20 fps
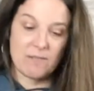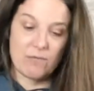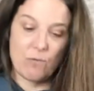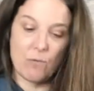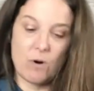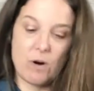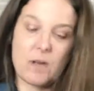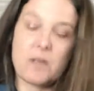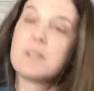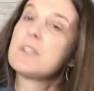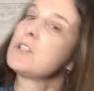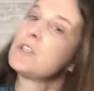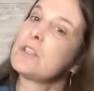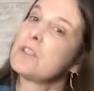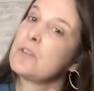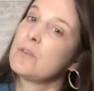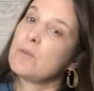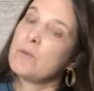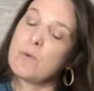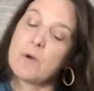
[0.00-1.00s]
fork,
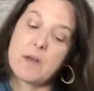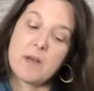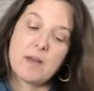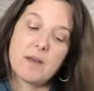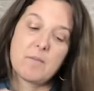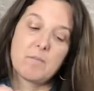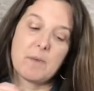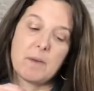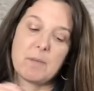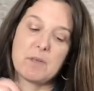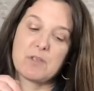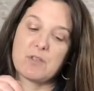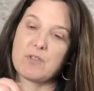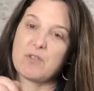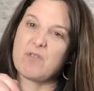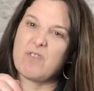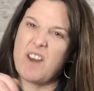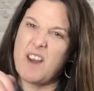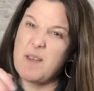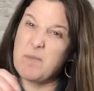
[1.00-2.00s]
to maybe
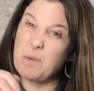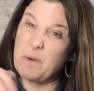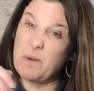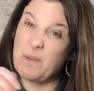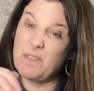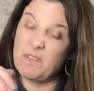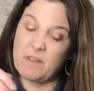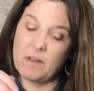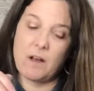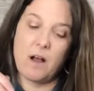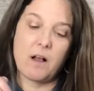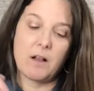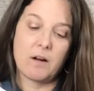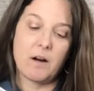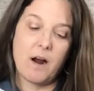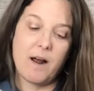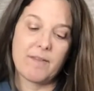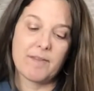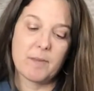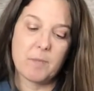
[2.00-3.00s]
scrape the color
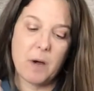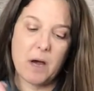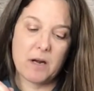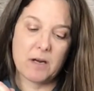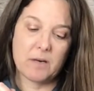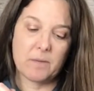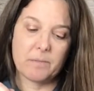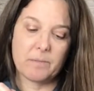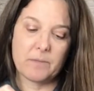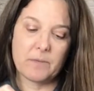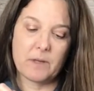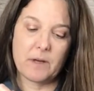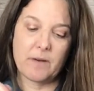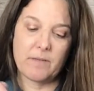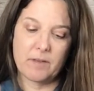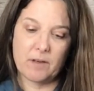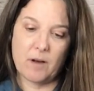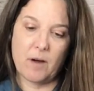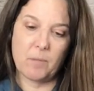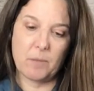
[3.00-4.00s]
off the bottom of
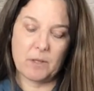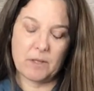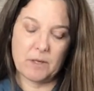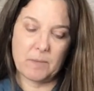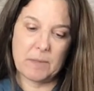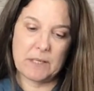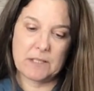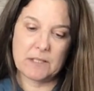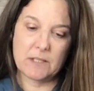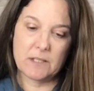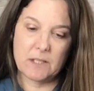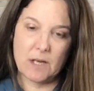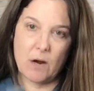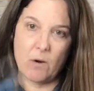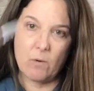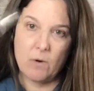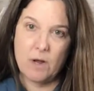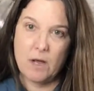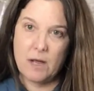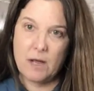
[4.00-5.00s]
the cup a little bit. So
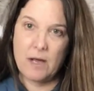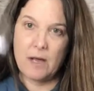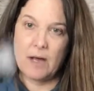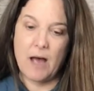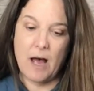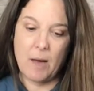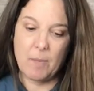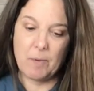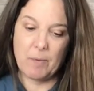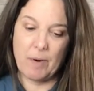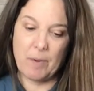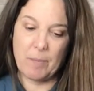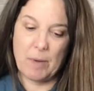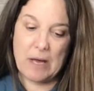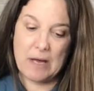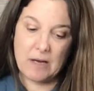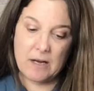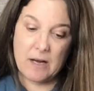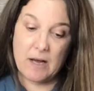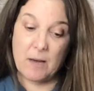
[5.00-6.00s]
I'll be right
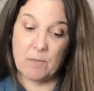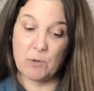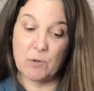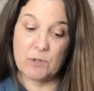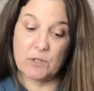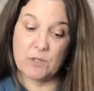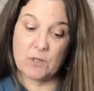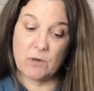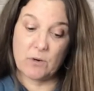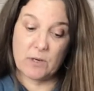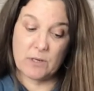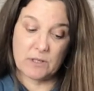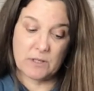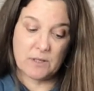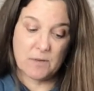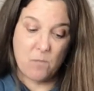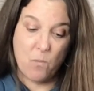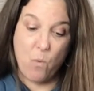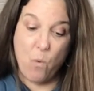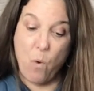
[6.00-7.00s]
back. I'm going to go get
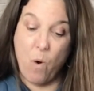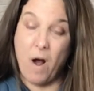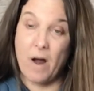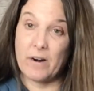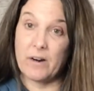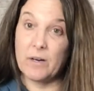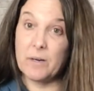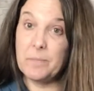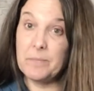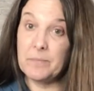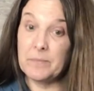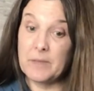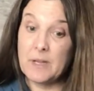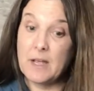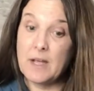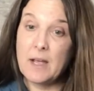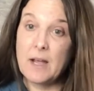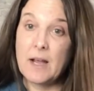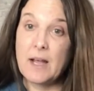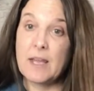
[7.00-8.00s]
some water,
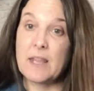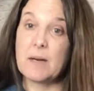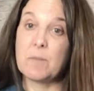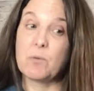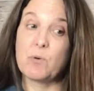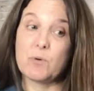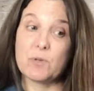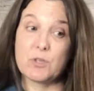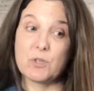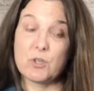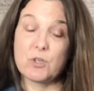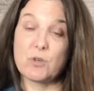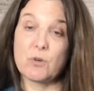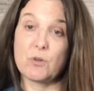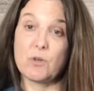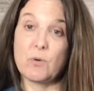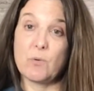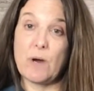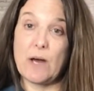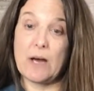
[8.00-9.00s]
and I'm going to show
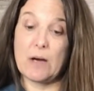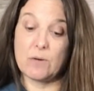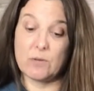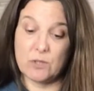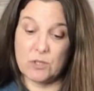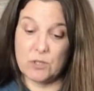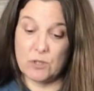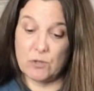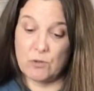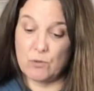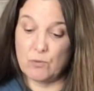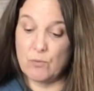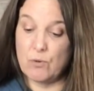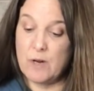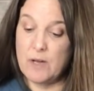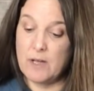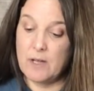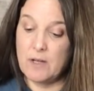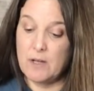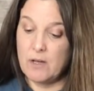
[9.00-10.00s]
you how to
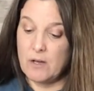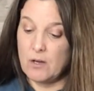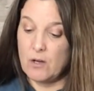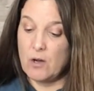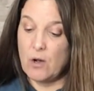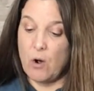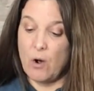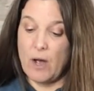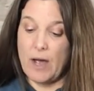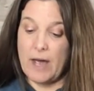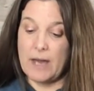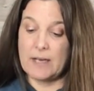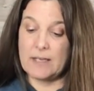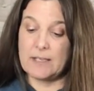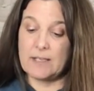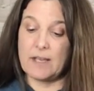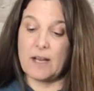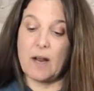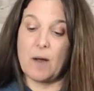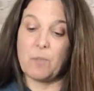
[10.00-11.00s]
go ahead and
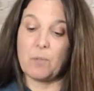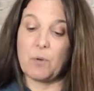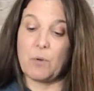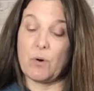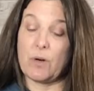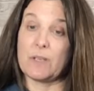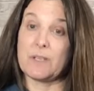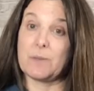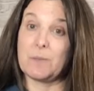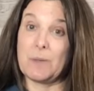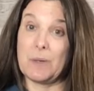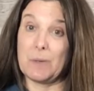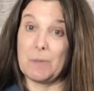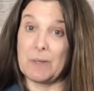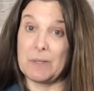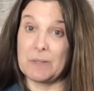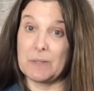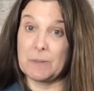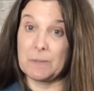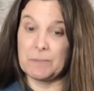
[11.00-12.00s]
set up your
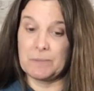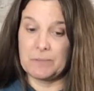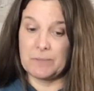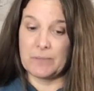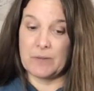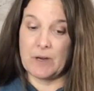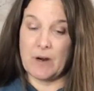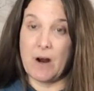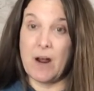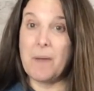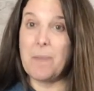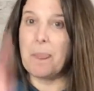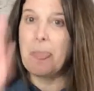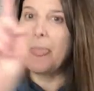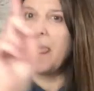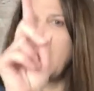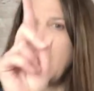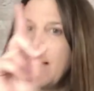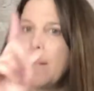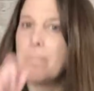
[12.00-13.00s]
experiment. Okay?
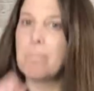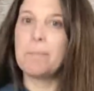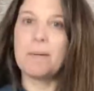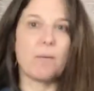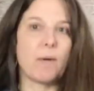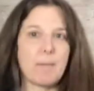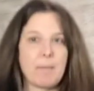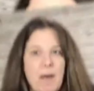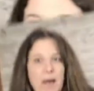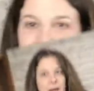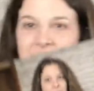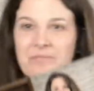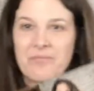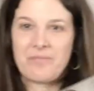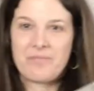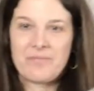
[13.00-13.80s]
Be right back.